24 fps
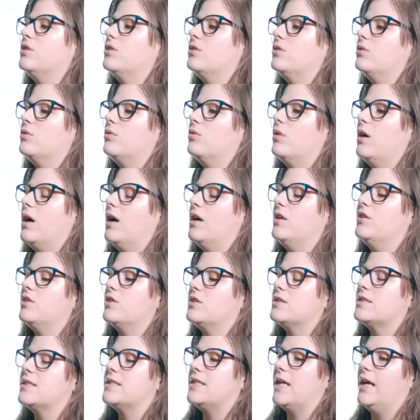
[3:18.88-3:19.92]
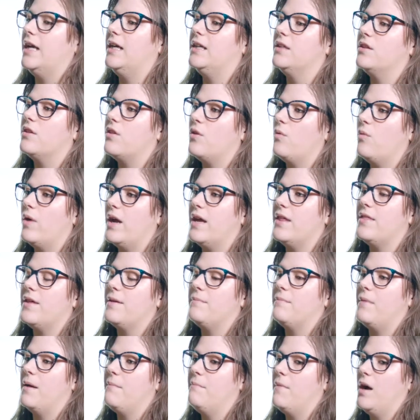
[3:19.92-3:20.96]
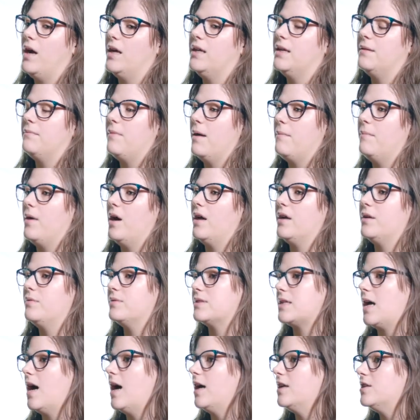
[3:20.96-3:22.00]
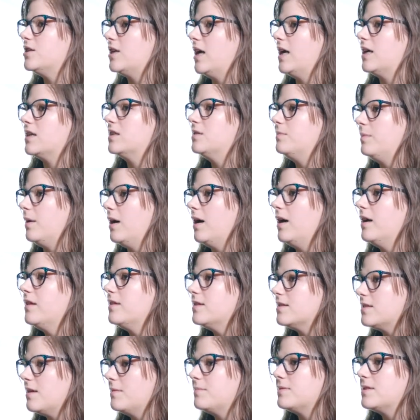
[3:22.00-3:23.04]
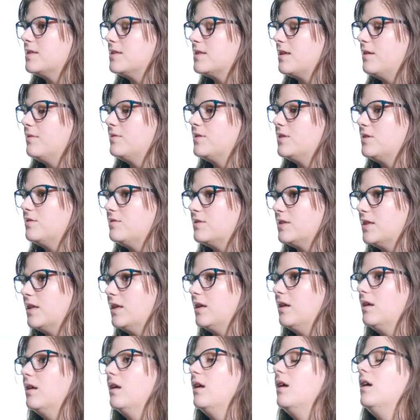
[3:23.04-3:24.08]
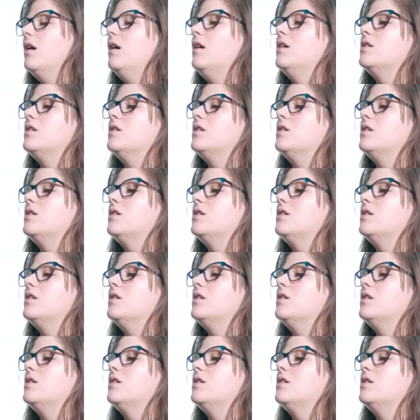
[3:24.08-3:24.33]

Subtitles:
To understand the way that my mind and my body was hijacked by the substance I was using,